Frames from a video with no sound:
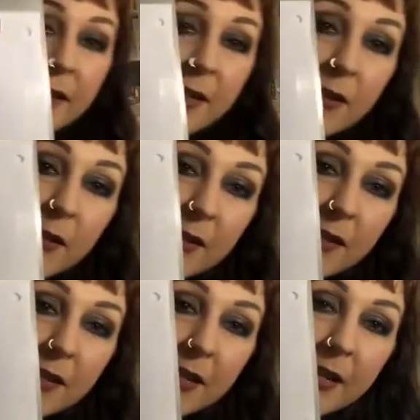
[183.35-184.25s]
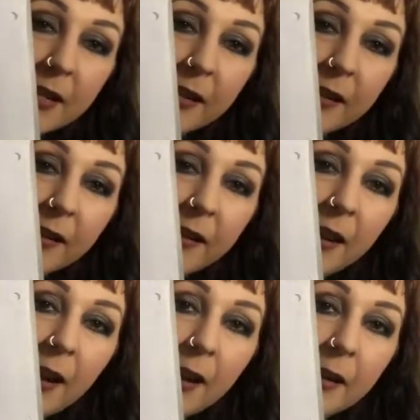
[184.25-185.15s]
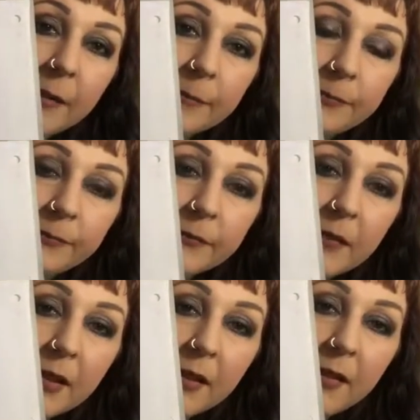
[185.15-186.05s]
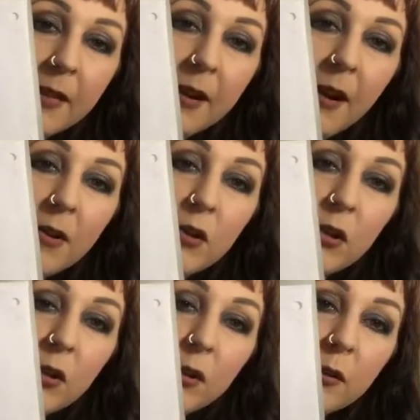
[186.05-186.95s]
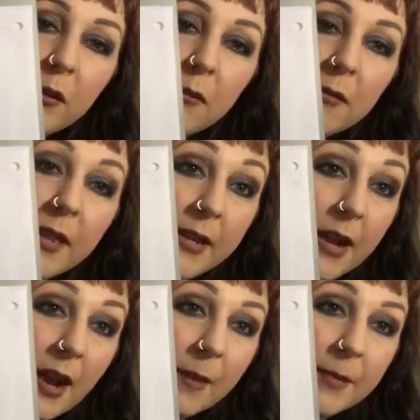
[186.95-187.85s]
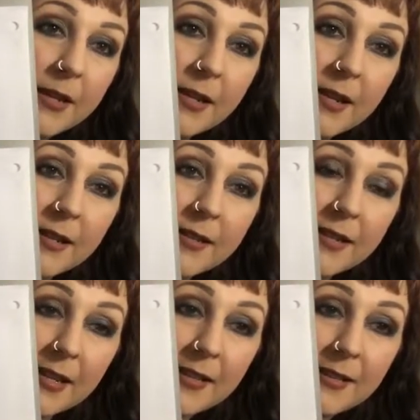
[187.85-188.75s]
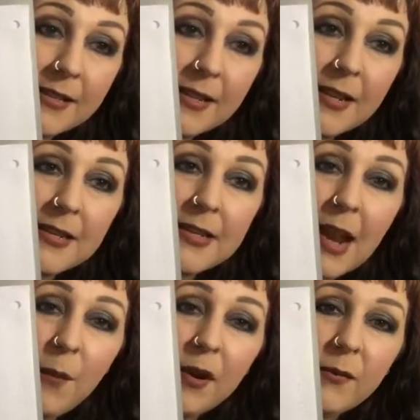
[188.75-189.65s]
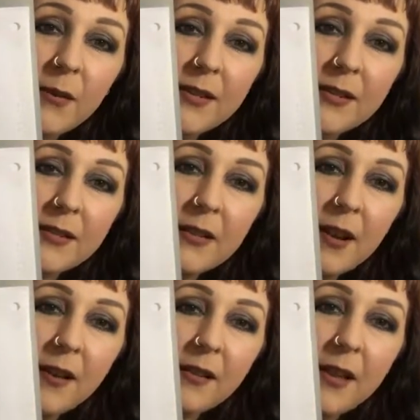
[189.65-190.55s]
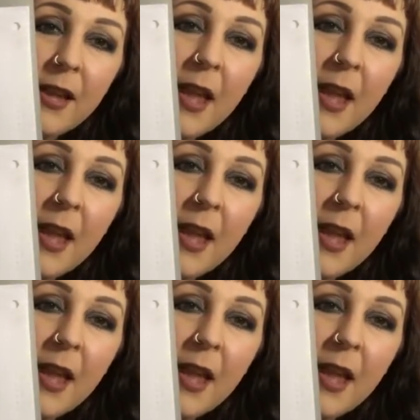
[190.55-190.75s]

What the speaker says: So you can see here, there are 2 really common assists in downward facing dog,